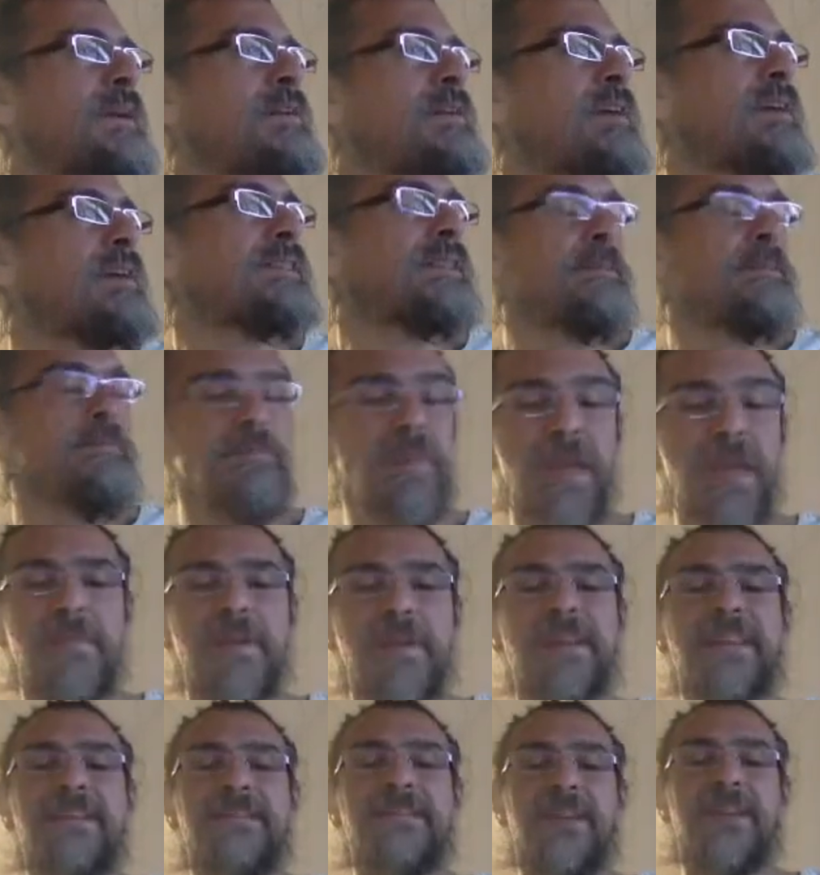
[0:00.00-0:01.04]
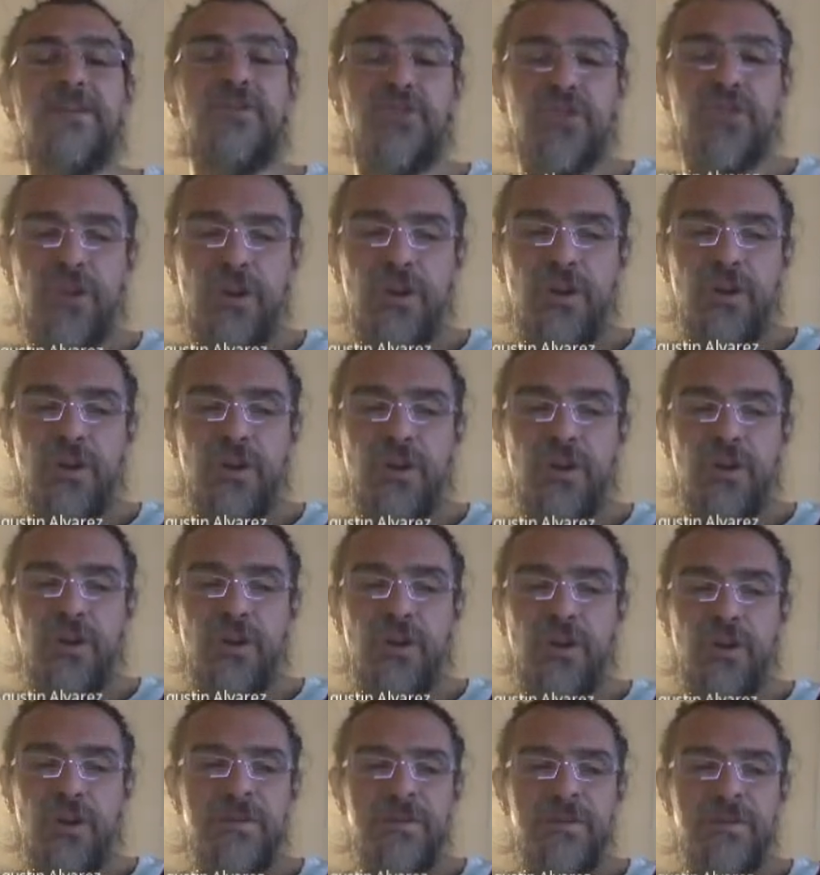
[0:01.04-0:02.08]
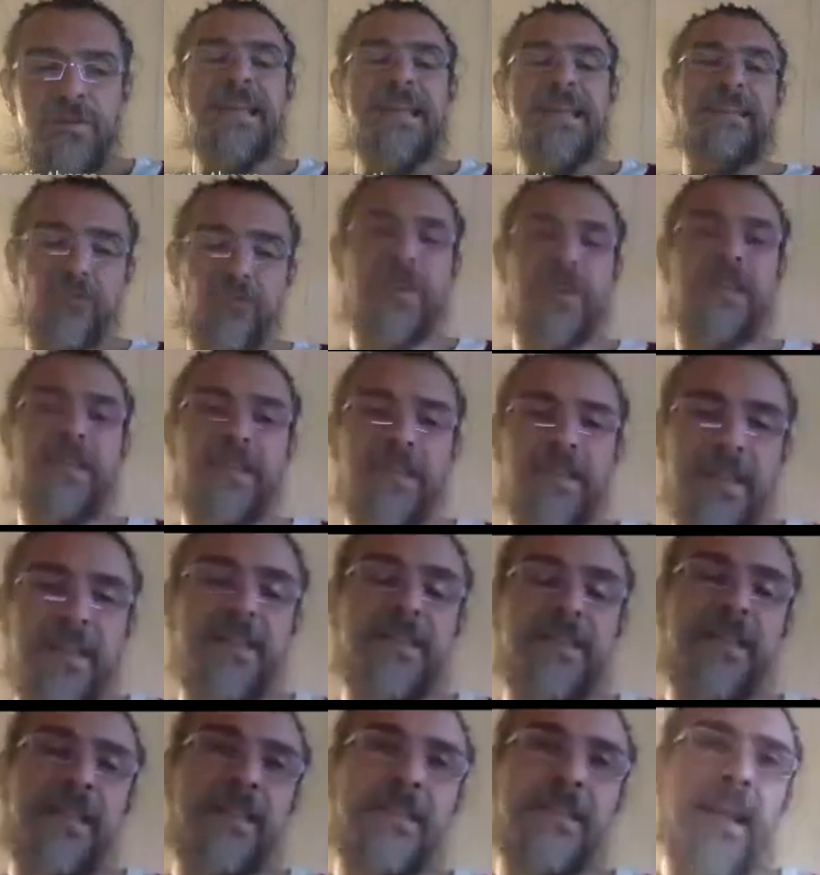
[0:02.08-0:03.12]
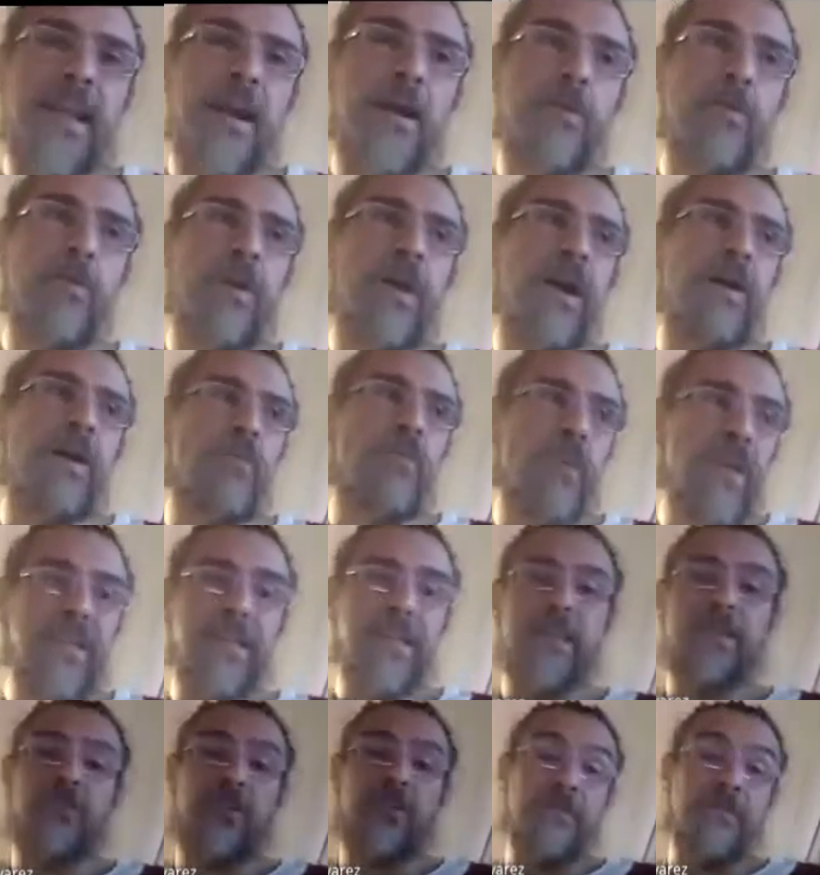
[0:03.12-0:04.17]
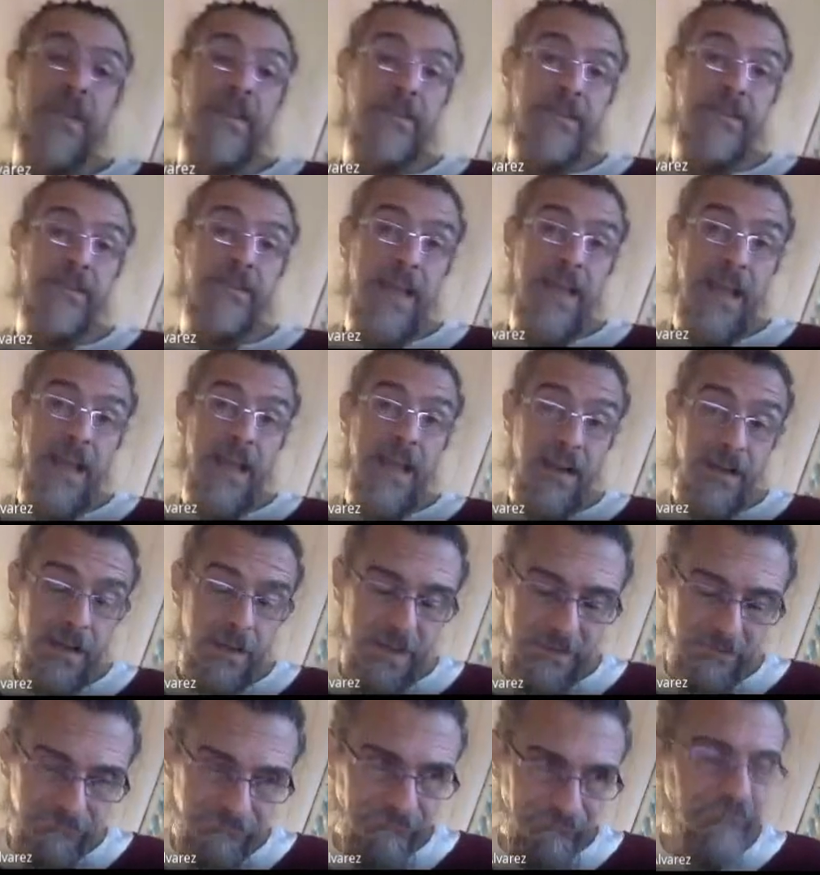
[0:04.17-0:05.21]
recent paper that they show that actually this is a witness of entanglement.